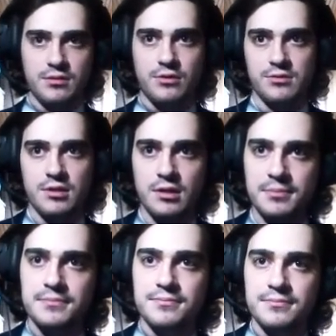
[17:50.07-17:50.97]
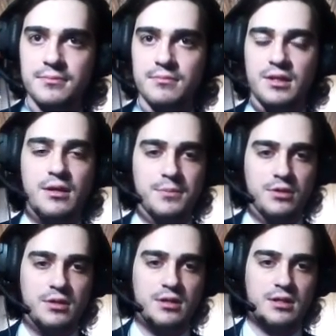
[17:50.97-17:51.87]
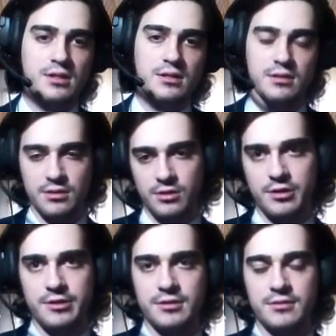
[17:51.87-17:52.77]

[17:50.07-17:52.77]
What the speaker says: consider, but I'm gonna go on